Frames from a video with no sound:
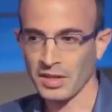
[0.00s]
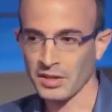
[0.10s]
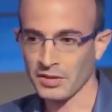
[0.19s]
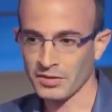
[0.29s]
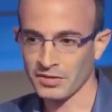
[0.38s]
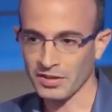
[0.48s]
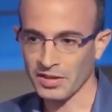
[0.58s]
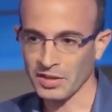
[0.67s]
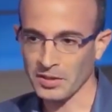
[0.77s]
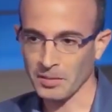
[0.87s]
And
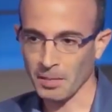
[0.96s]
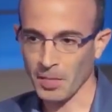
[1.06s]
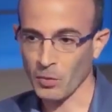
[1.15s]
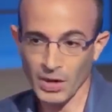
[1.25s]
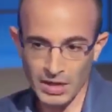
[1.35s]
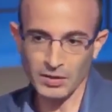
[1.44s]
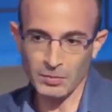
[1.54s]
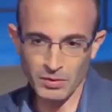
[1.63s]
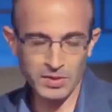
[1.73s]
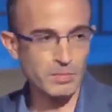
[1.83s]
one of
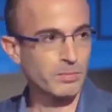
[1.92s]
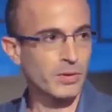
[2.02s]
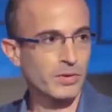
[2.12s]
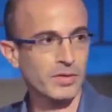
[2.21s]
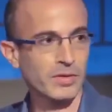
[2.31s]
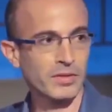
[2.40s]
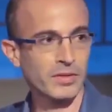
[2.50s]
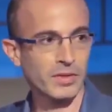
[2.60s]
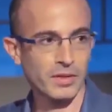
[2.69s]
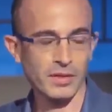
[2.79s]
the most
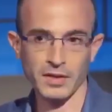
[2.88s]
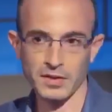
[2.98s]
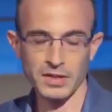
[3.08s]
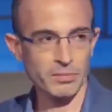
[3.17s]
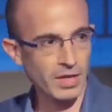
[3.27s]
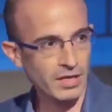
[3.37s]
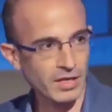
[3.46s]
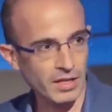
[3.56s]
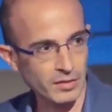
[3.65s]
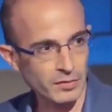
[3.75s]
important things in my
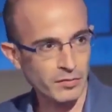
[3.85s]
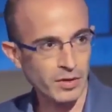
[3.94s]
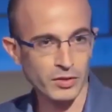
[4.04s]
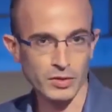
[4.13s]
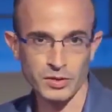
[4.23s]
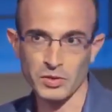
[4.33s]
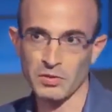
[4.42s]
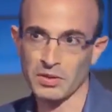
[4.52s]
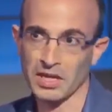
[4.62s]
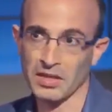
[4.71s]
life, and
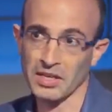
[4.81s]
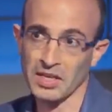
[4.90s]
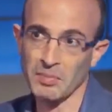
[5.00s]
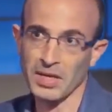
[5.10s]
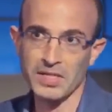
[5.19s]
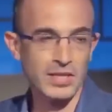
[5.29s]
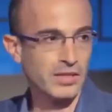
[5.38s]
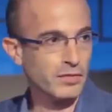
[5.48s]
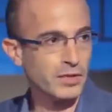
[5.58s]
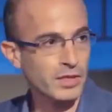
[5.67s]
also I think in my
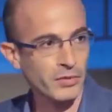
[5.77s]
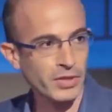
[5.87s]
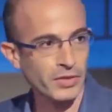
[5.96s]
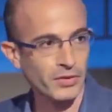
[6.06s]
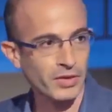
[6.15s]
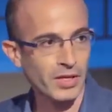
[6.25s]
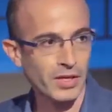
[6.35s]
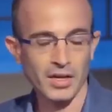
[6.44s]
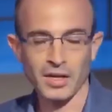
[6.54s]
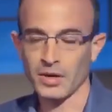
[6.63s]
scientific career,
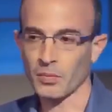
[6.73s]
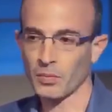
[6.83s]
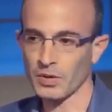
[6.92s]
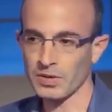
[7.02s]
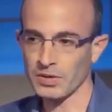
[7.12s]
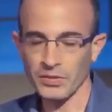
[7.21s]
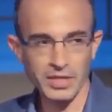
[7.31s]
was the